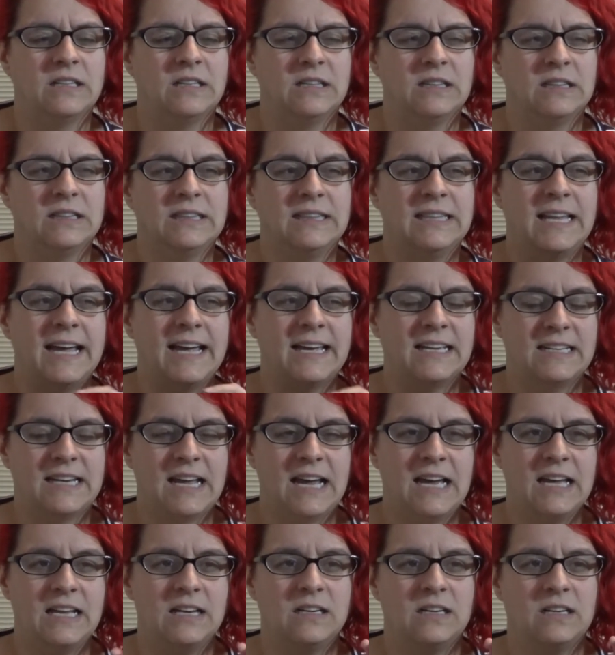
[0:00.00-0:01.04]

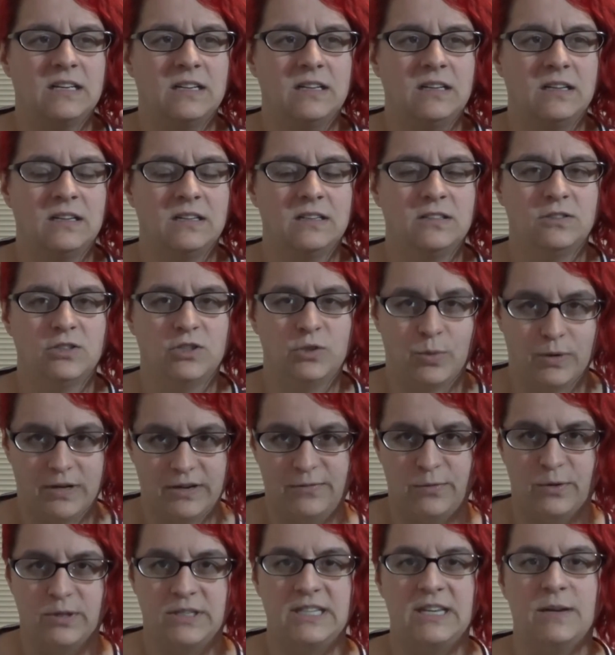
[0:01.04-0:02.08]
not
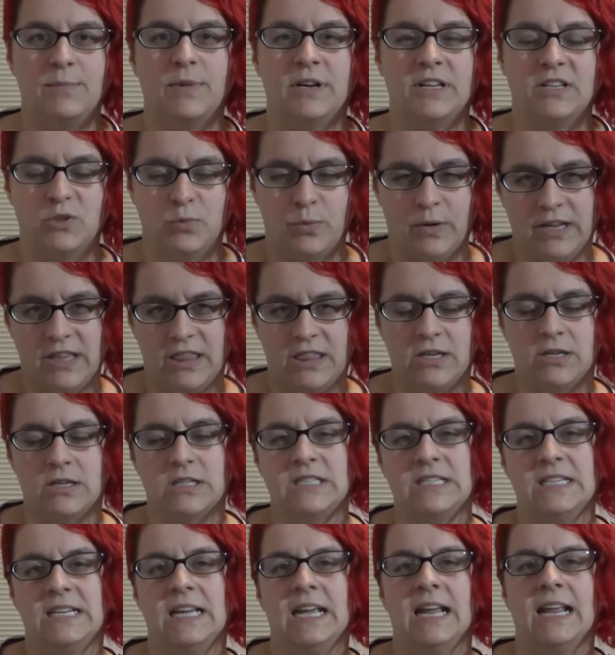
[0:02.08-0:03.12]
2014, but in
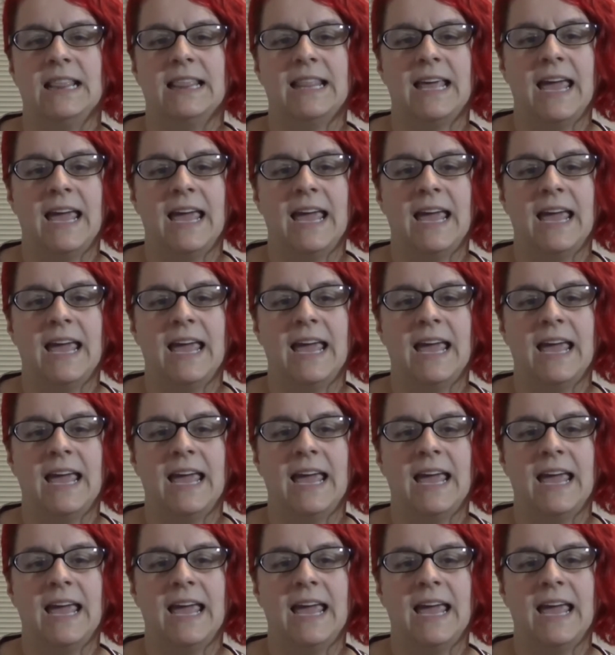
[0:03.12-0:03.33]
2013,